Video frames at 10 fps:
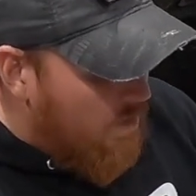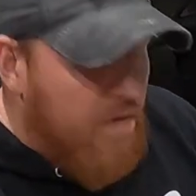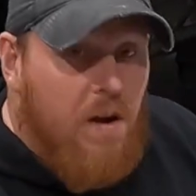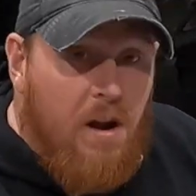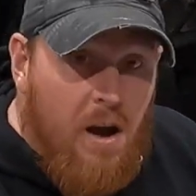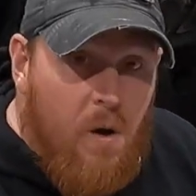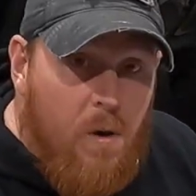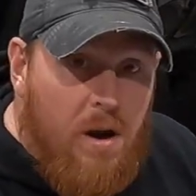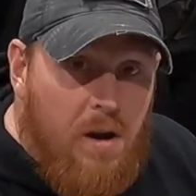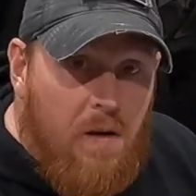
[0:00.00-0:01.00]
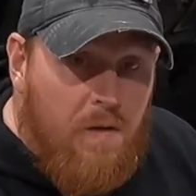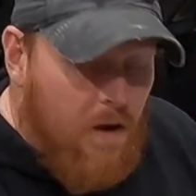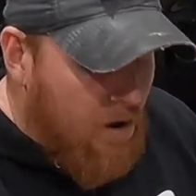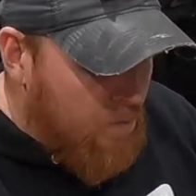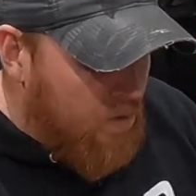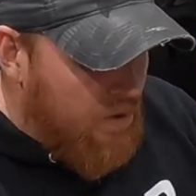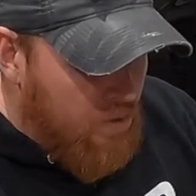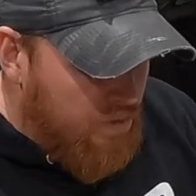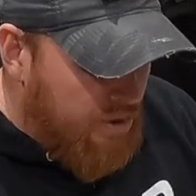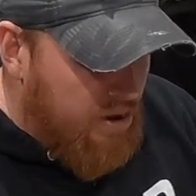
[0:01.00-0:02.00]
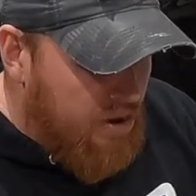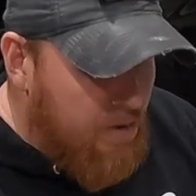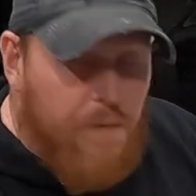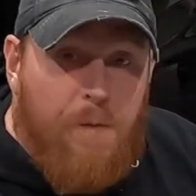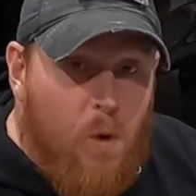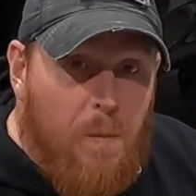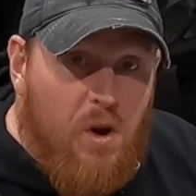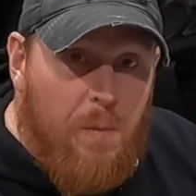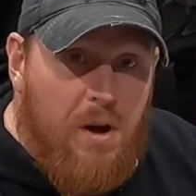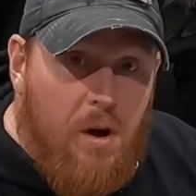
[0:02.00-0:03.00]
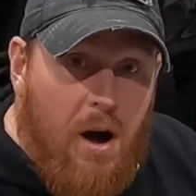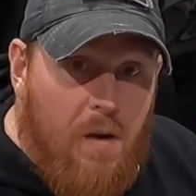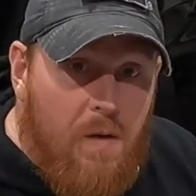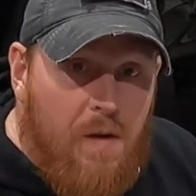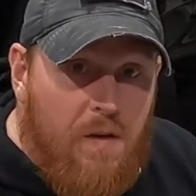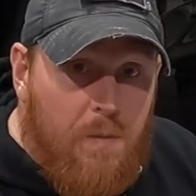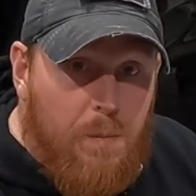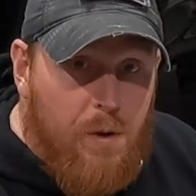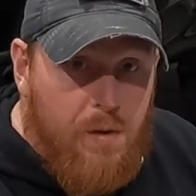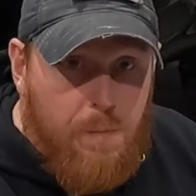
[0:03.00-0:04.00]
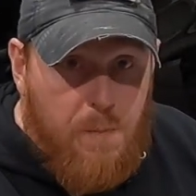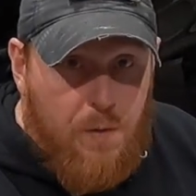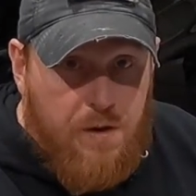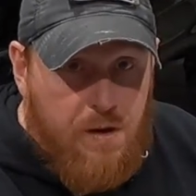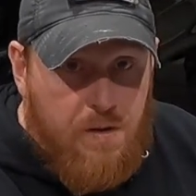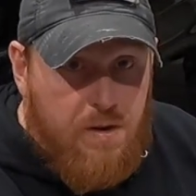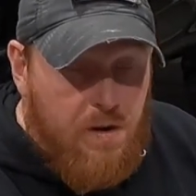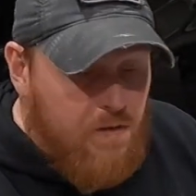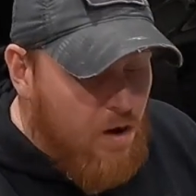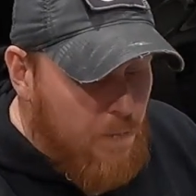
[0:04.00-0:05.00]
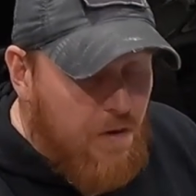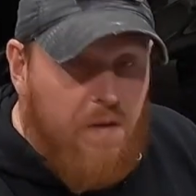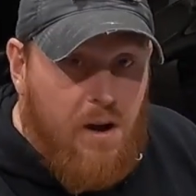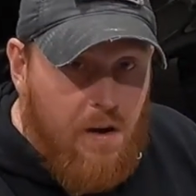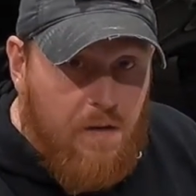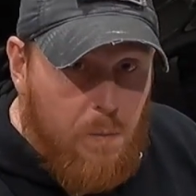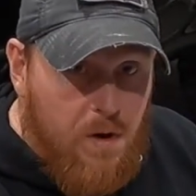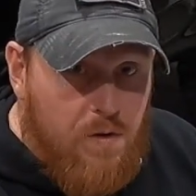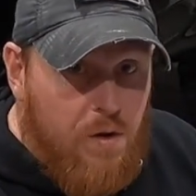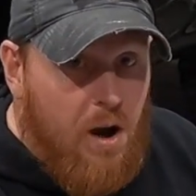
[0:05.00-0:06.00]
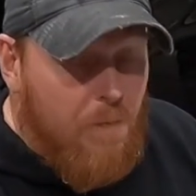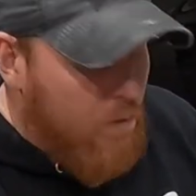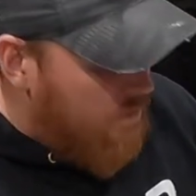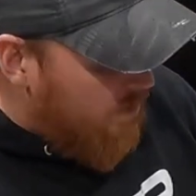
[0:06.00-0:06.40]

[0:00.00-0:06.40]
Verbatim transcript: A set of L keys. I really only need the four millimeter out of this, but most of these things come in a set, so make sure you have one